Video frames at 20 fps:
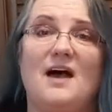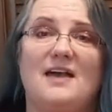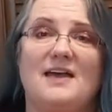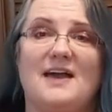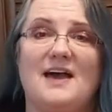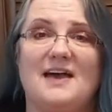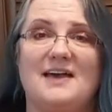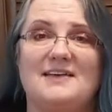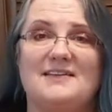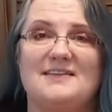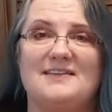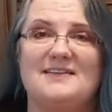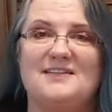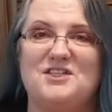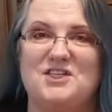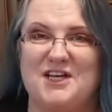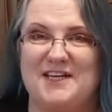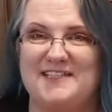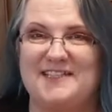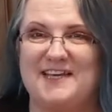Hi guys,
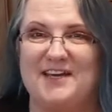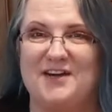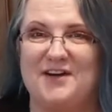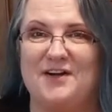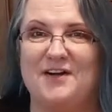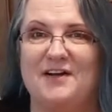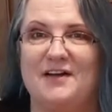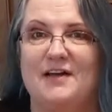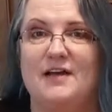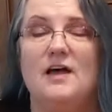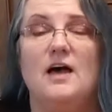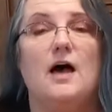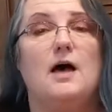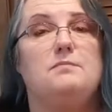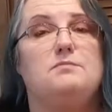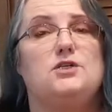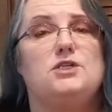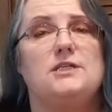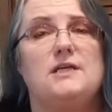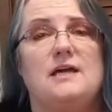Jess here.
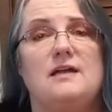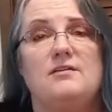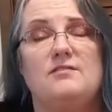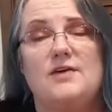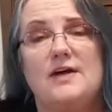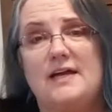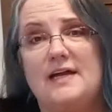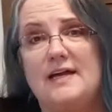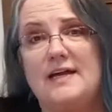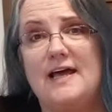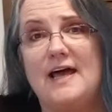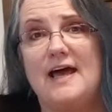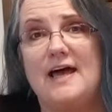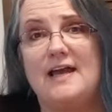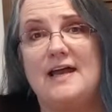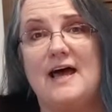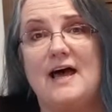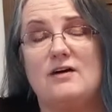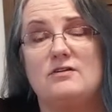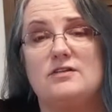I'm just getting ready to
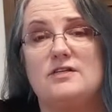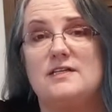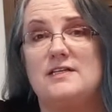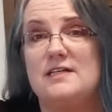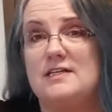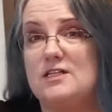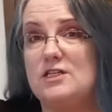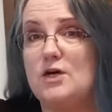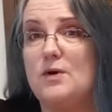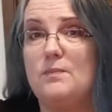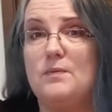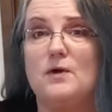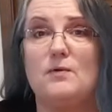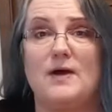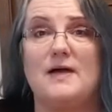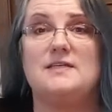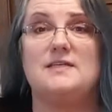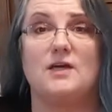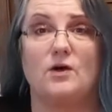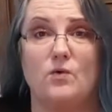head out to Dystopia
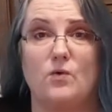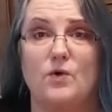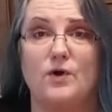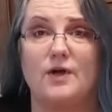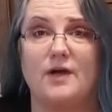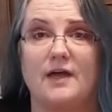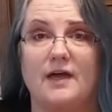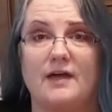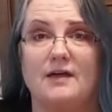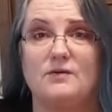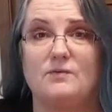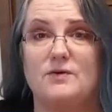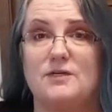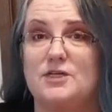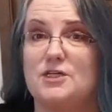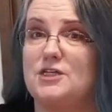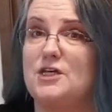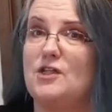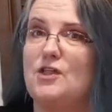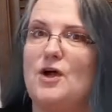Rising Oregon,
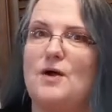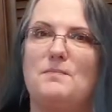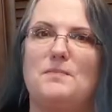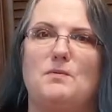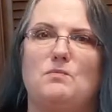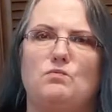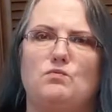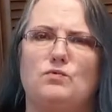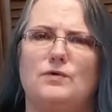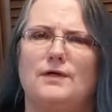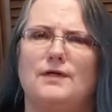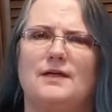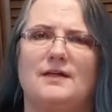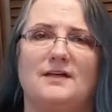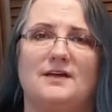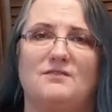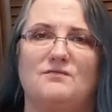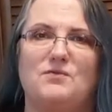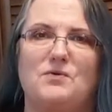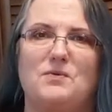which is a LARP I'm really
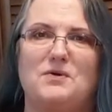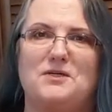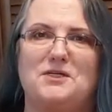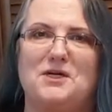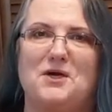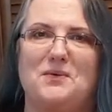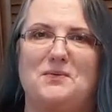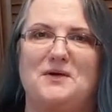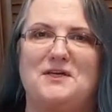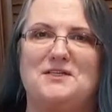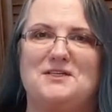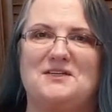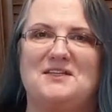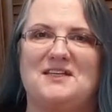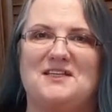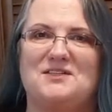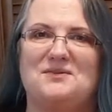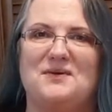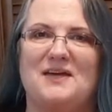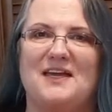looking forward to going to
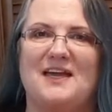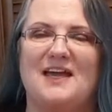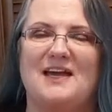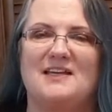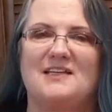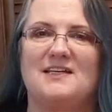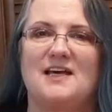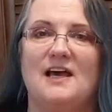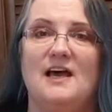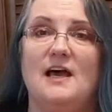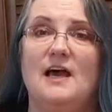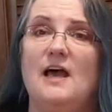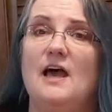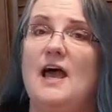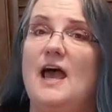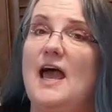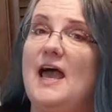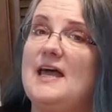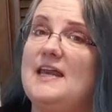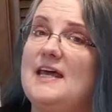this weekend.
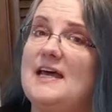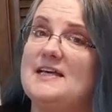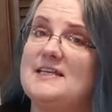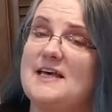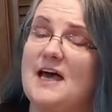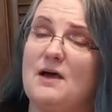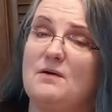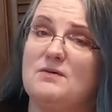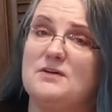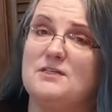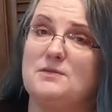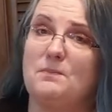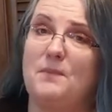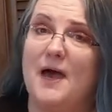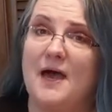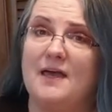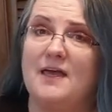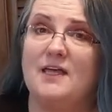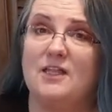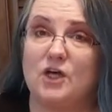And as I was
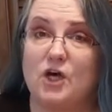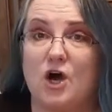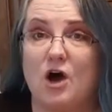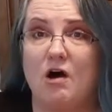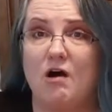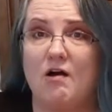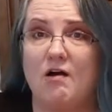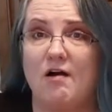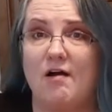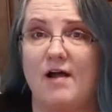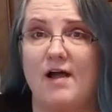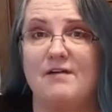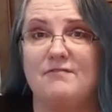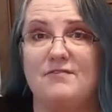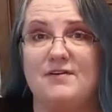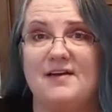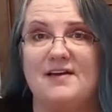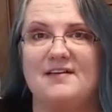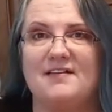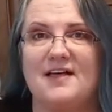packing the car, I
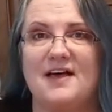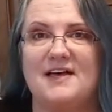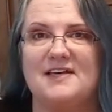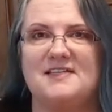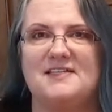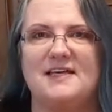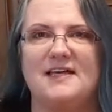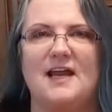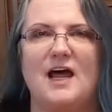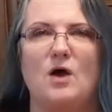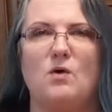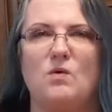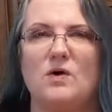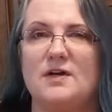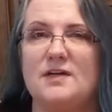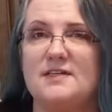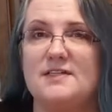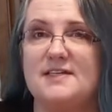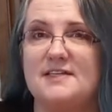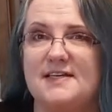realized that I
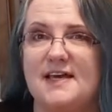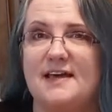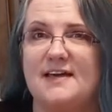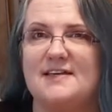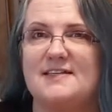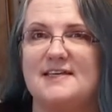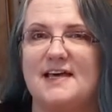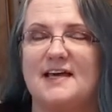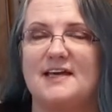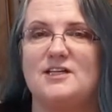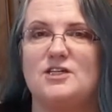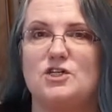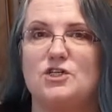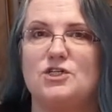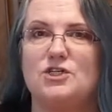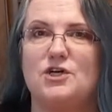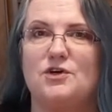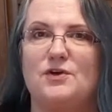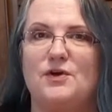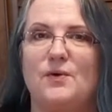wanted to take a second to
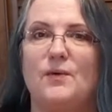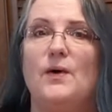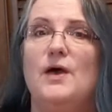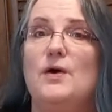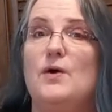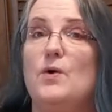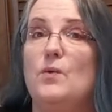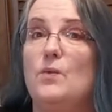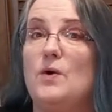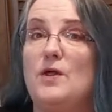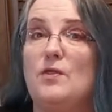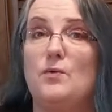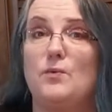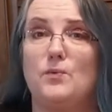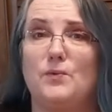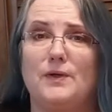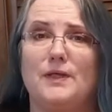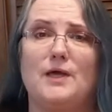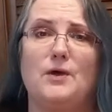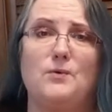show you one of the
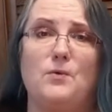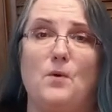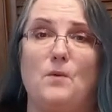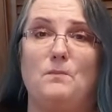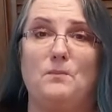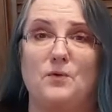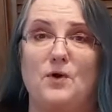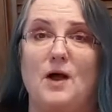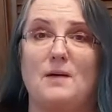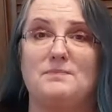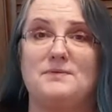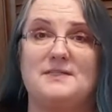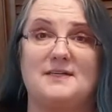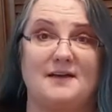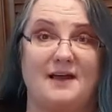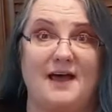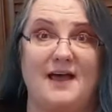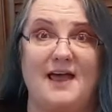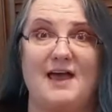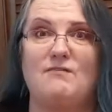really cool props
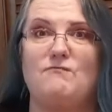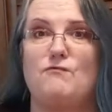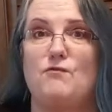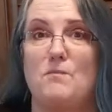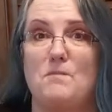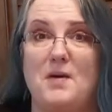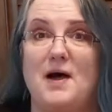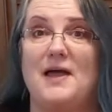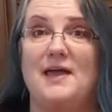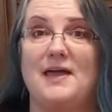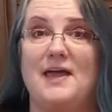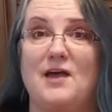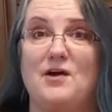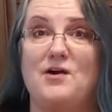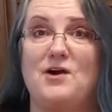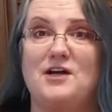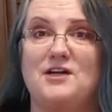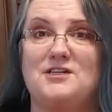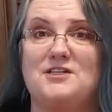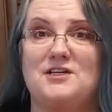that I have for my
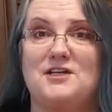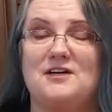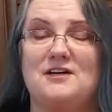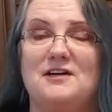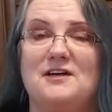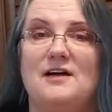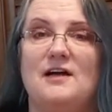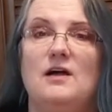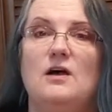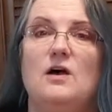character.